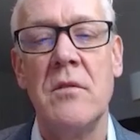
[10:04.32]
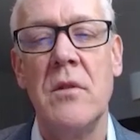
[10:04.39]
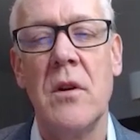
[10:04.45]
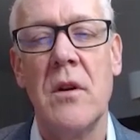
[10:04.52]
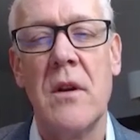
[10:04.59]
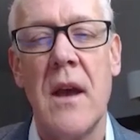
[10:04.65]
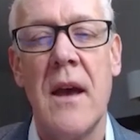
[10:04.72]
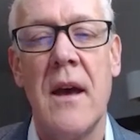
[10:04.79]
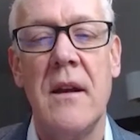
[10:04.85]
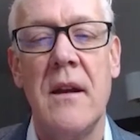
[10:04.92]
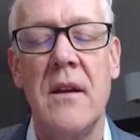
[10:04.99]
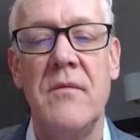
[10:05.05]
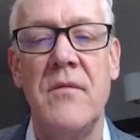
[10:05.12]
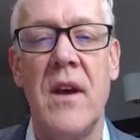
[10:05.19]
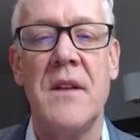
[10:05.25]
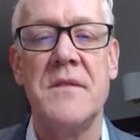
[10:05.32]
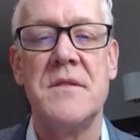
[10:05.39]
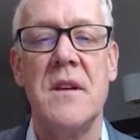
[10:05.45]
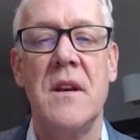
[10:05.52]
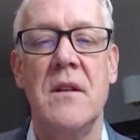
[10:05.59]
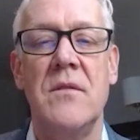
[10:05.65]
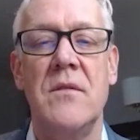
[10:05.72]
to look at
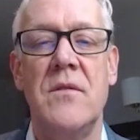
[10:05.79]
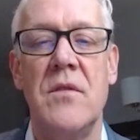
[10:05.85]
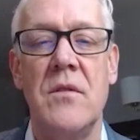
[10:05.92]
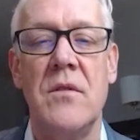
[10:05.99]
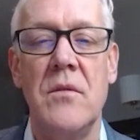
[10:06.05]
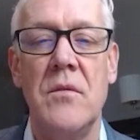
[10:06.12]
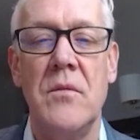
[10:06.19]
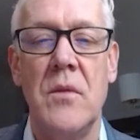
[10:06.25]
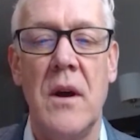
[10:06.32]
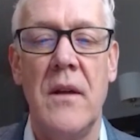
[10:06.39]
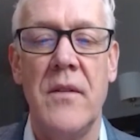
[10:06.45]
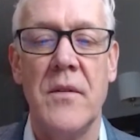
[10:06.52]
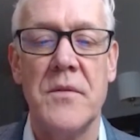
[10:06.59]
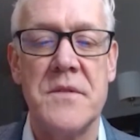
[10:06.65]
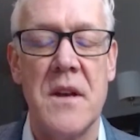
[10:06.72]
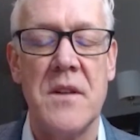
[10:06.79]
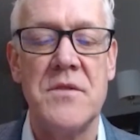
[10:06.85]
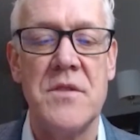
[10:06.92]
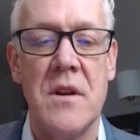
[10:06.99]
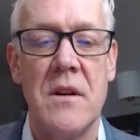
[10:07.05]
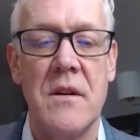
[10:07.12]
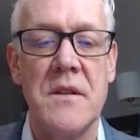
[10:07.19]
advancing into those
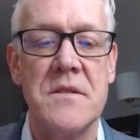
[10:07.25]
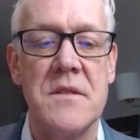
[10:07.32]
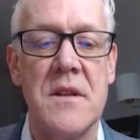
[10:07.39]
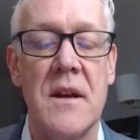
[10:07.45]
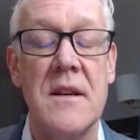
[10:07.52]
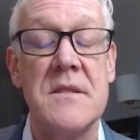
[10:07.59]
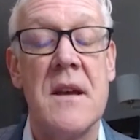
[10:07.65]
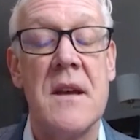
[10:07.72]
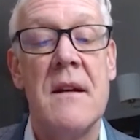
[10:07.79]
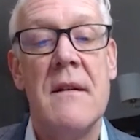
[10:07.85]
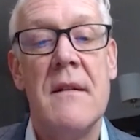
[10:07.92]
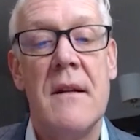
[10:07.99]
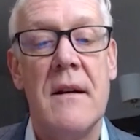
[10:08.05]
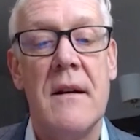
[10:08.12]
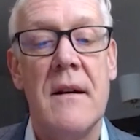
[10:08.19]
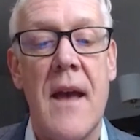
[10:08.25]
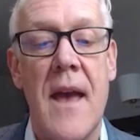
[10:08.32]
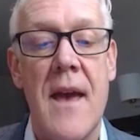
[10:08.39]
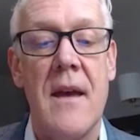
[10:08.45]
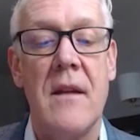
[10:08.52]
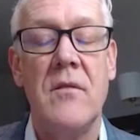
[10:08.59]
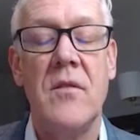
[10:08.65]
engineering studies
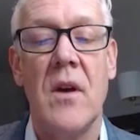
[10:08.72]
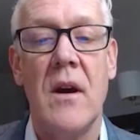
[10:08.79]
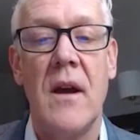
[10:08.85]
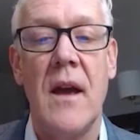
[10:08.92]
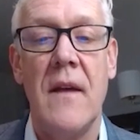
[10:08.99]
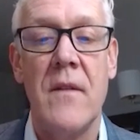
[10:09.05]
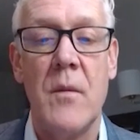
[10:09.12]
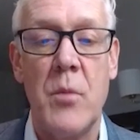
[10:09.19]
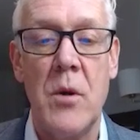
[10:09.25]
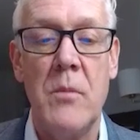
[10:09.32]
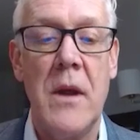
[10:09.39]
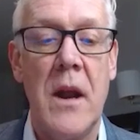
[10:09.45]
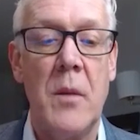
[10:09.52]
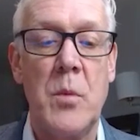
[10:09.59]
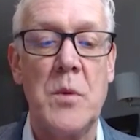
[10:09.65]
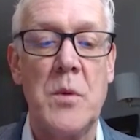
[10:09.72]
and the permitting